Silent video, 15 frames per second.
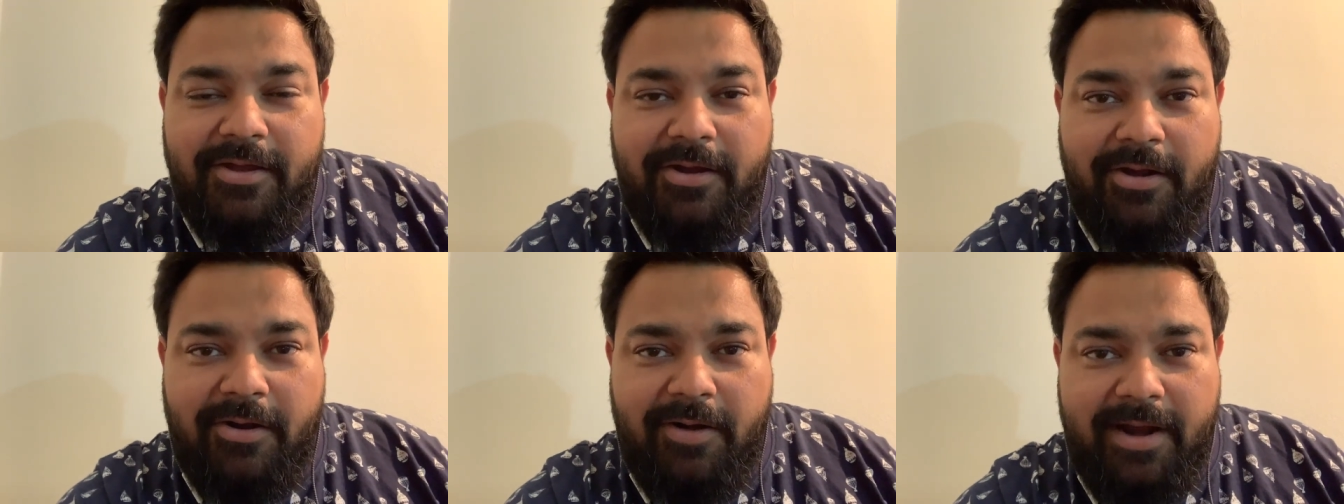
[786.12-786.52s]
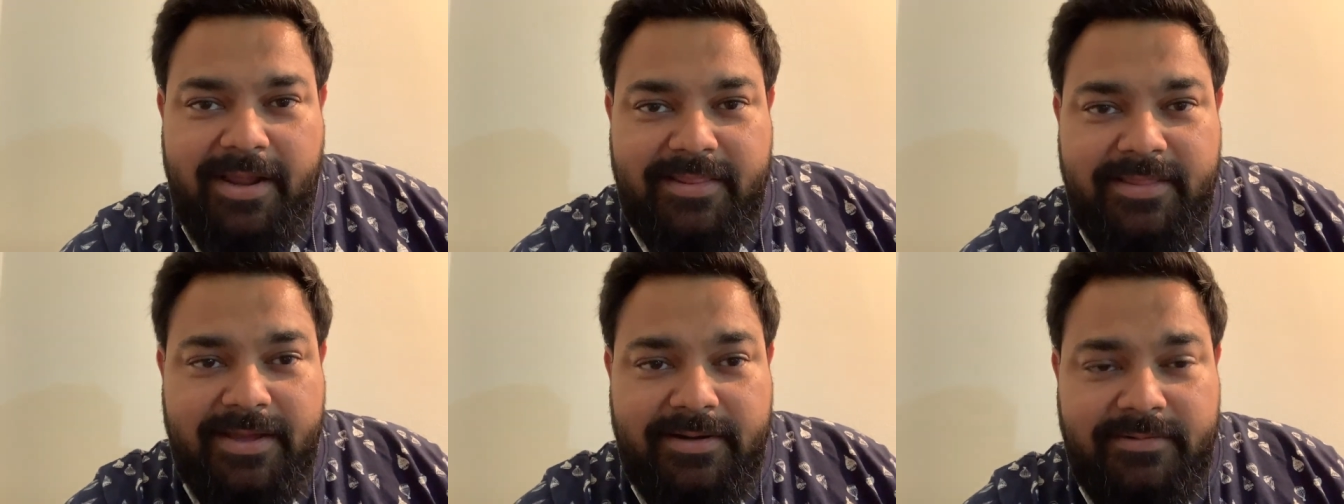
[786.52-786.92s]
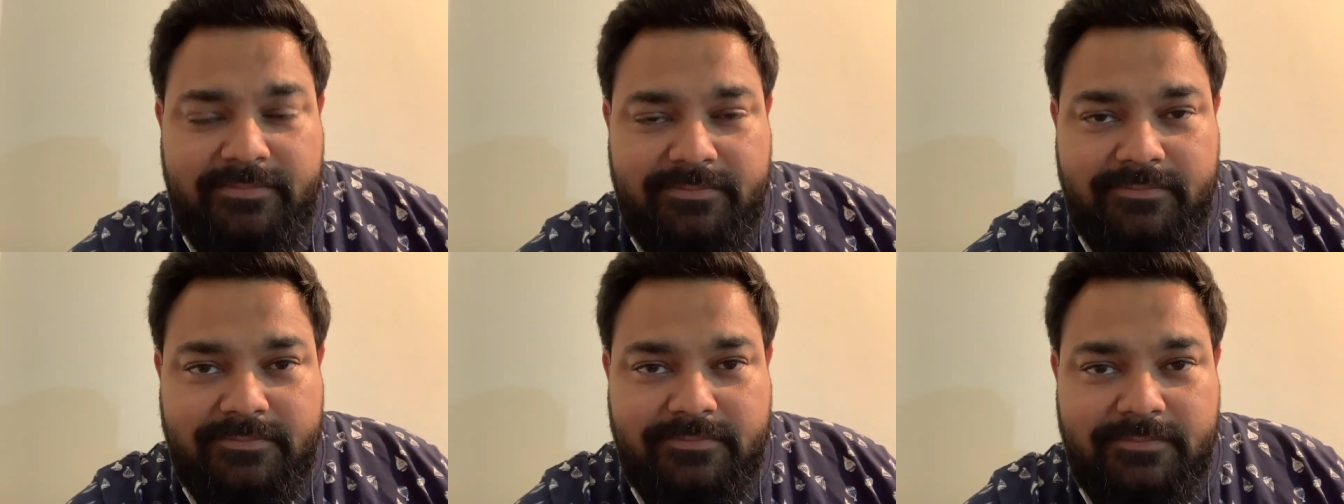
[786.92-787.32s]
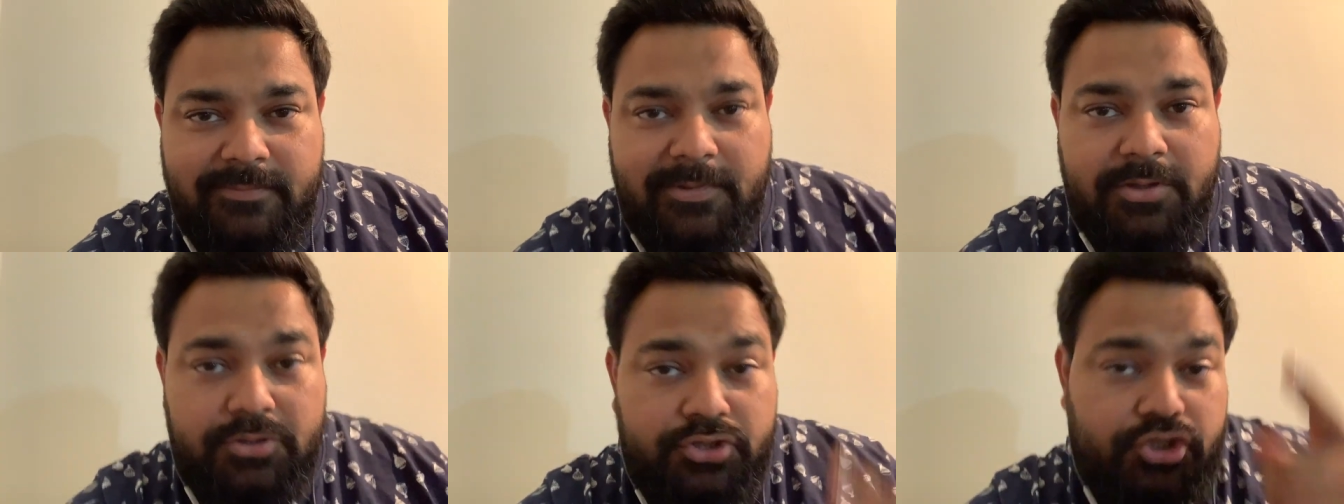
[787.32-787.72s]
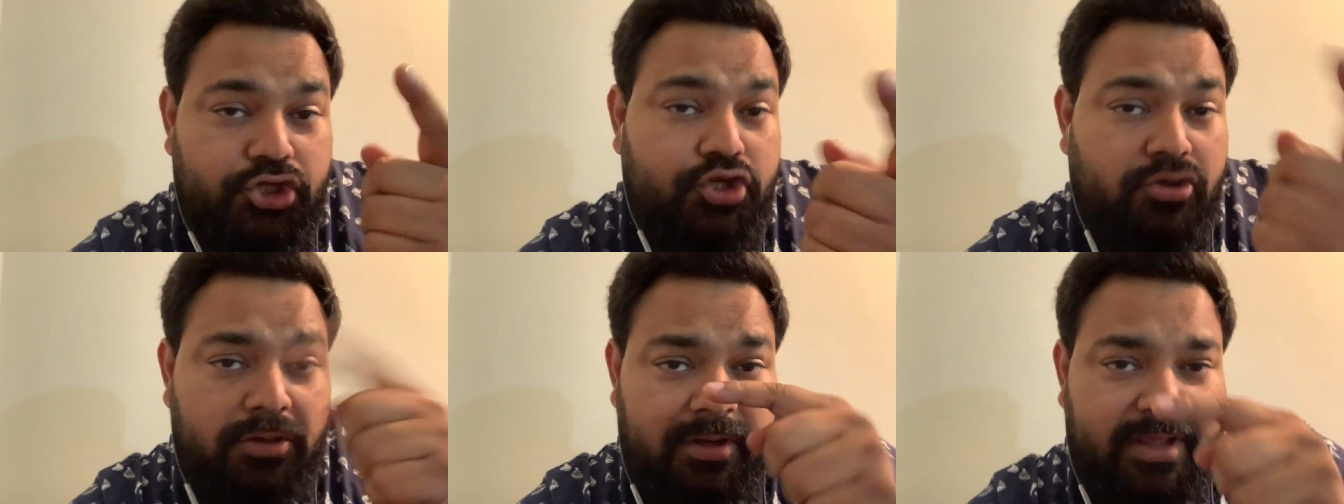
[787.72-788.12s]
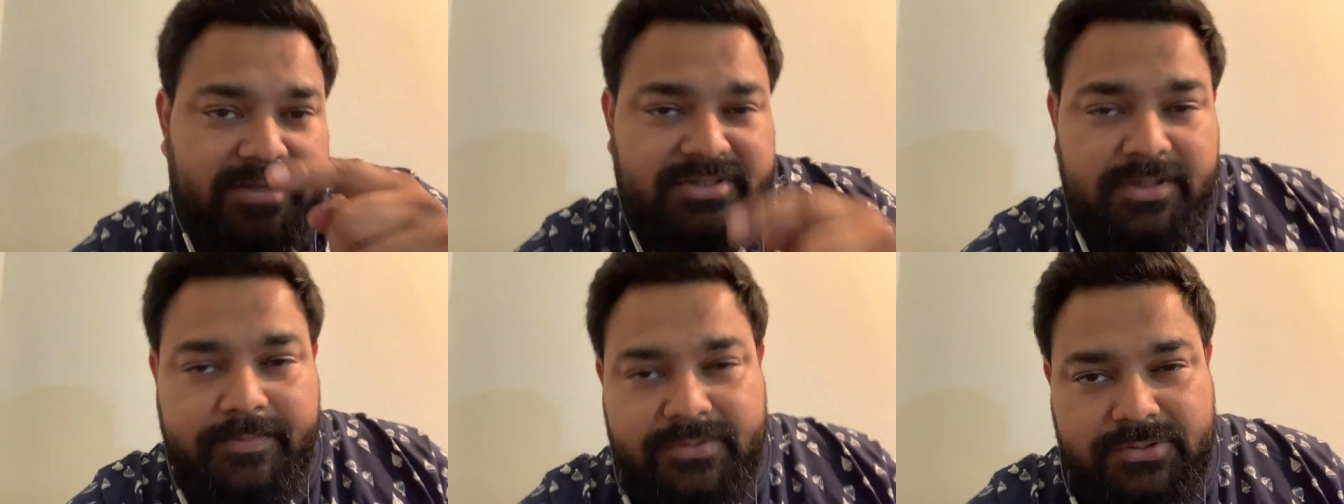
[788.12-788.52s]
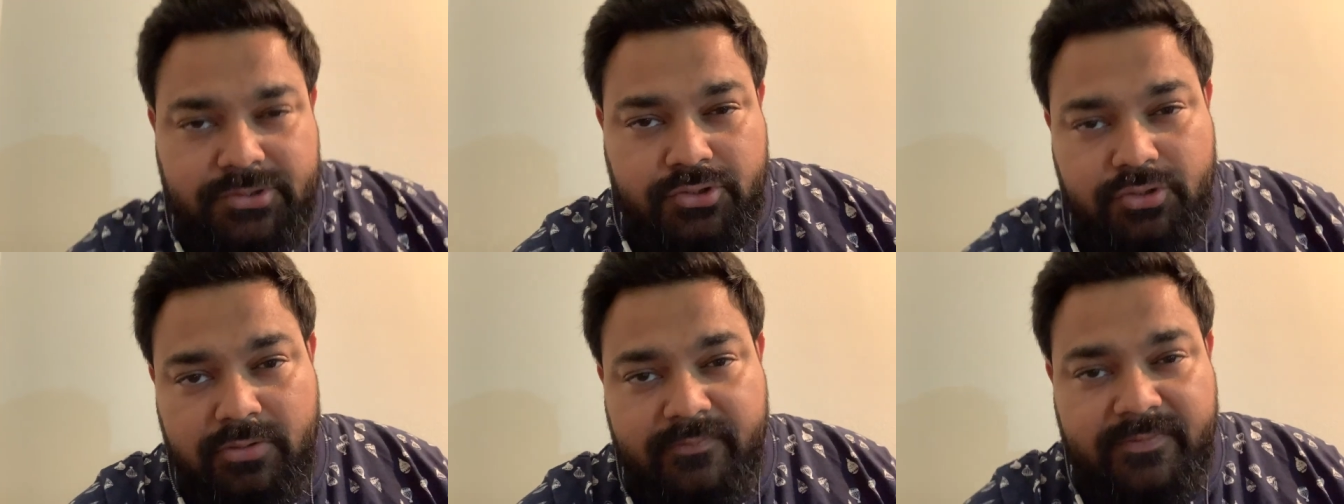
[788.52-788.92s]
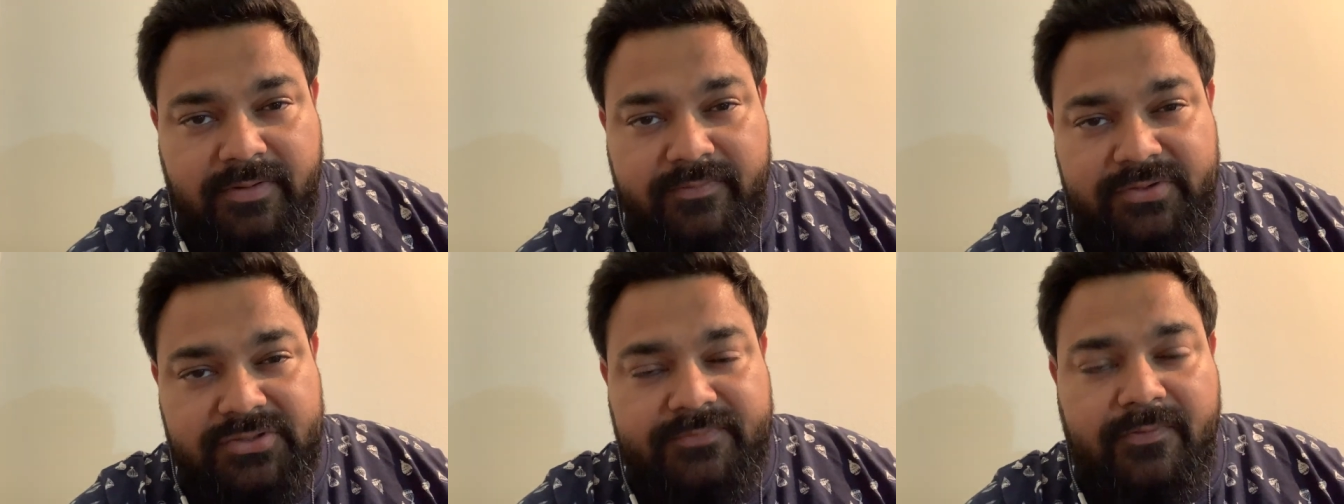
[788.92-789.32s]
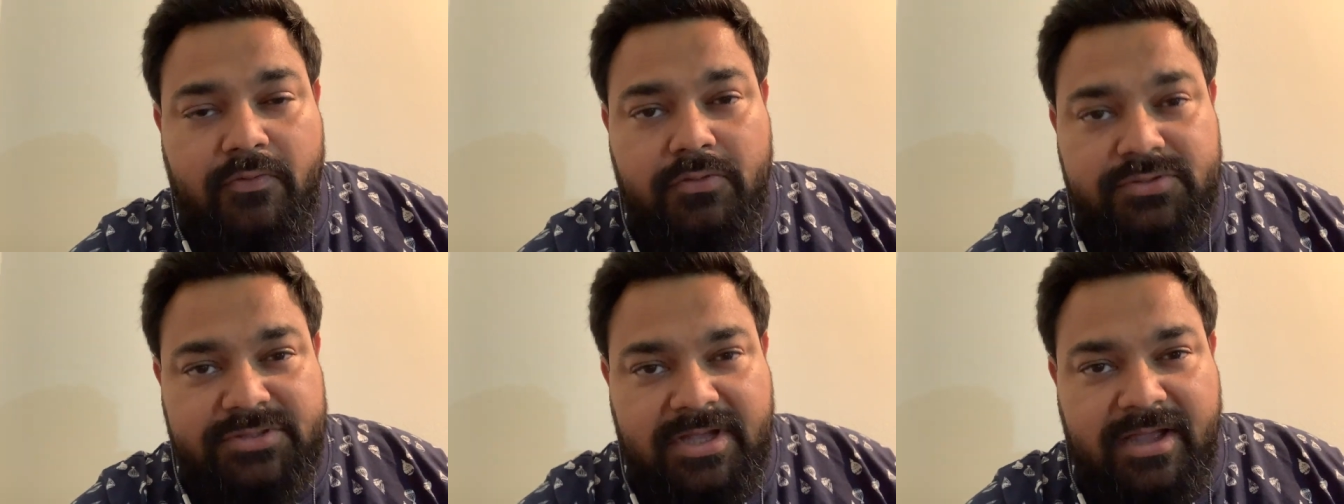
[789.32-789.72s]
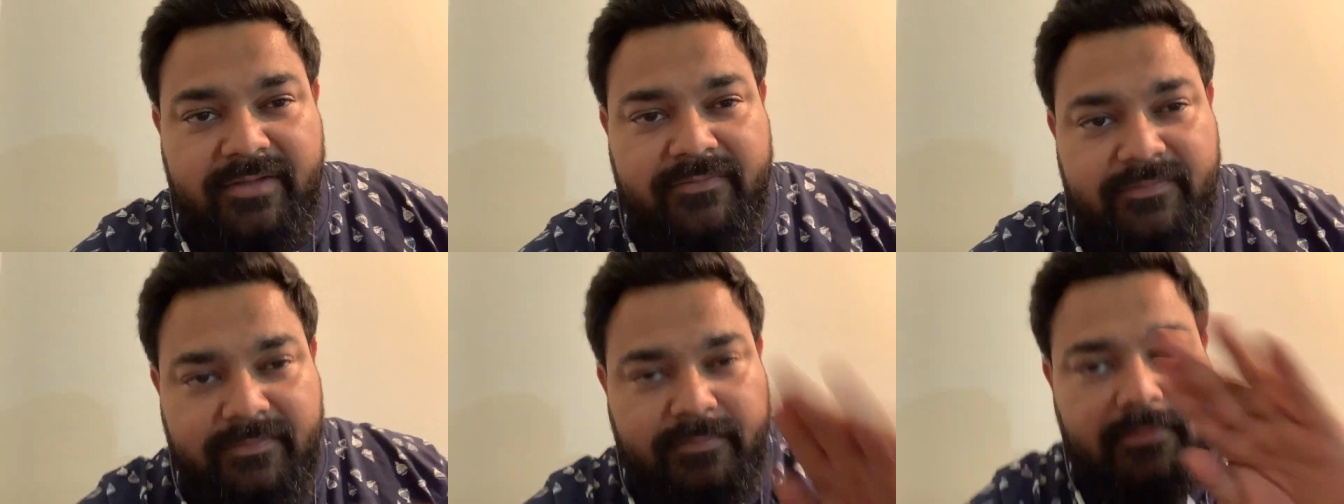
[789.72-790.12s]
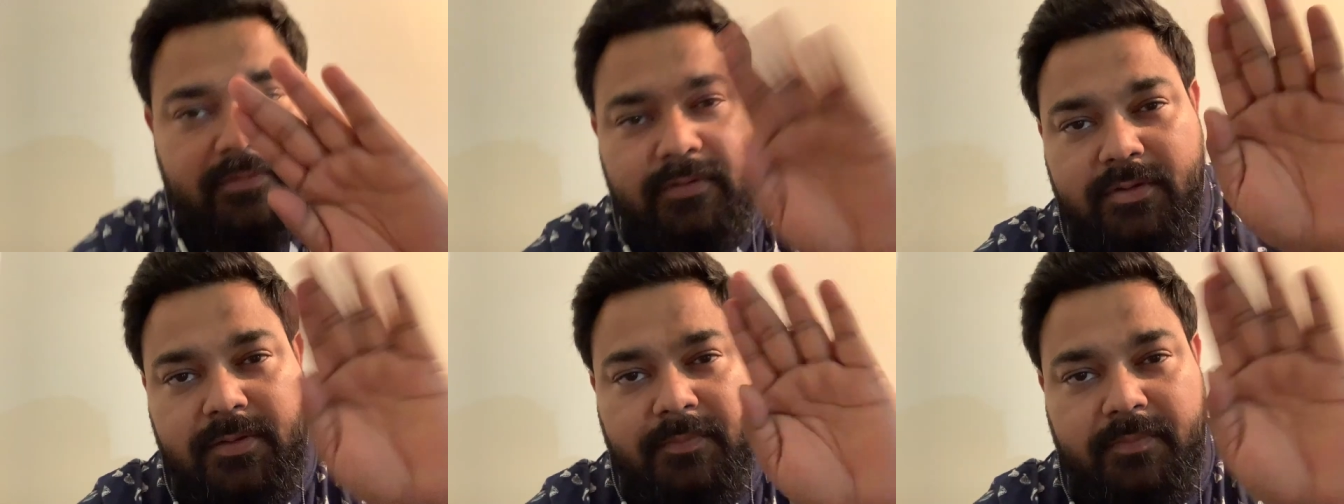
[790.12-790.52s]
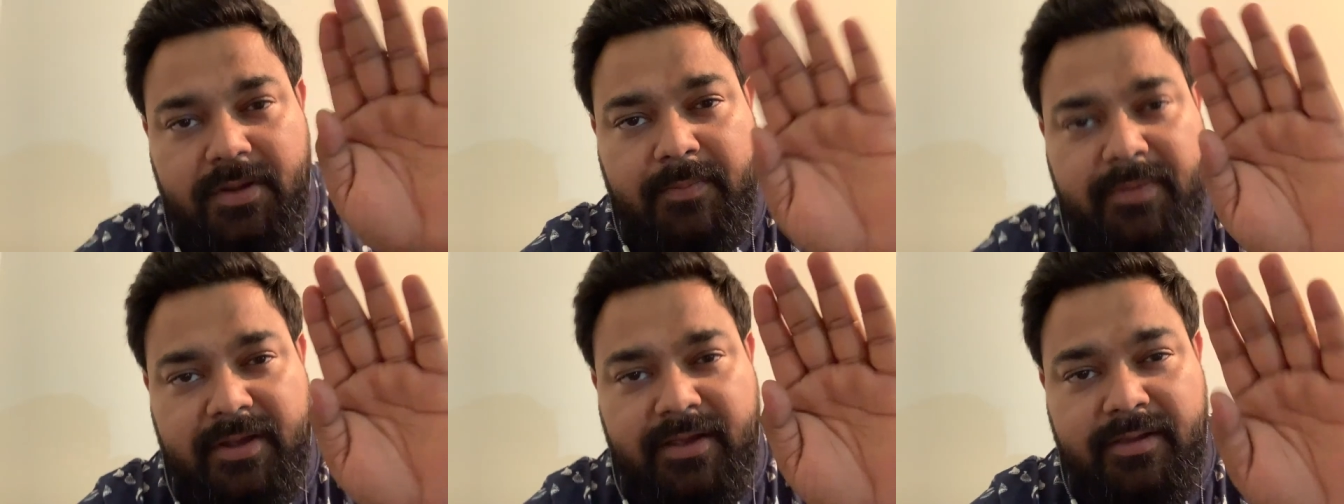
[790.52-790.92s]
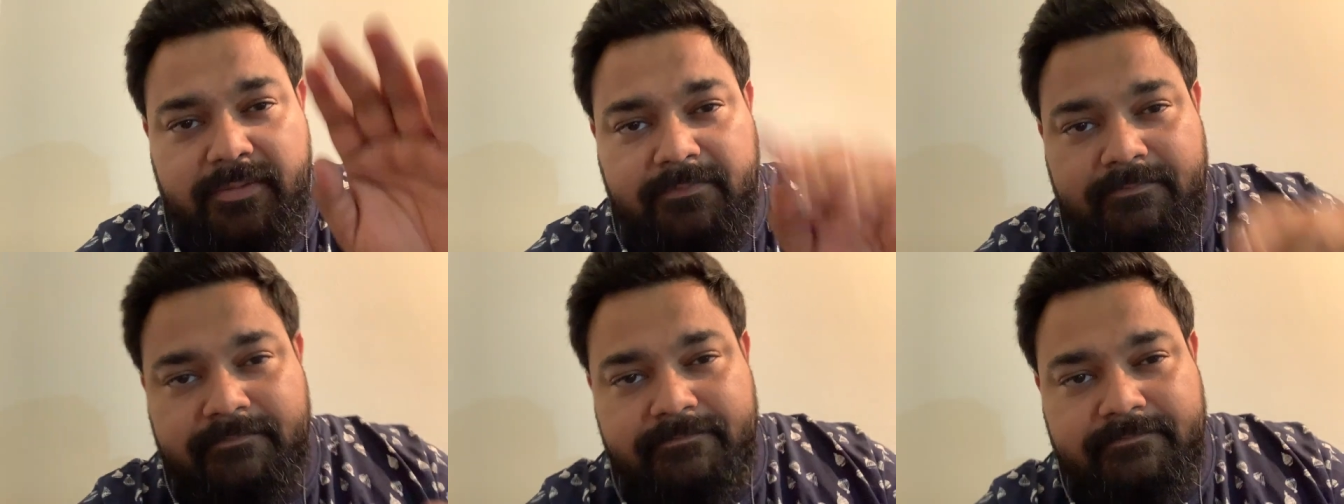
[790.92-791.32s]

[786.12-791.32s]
All right, then. See you on the next episode of Ravi's Focus Hive. Bye bye.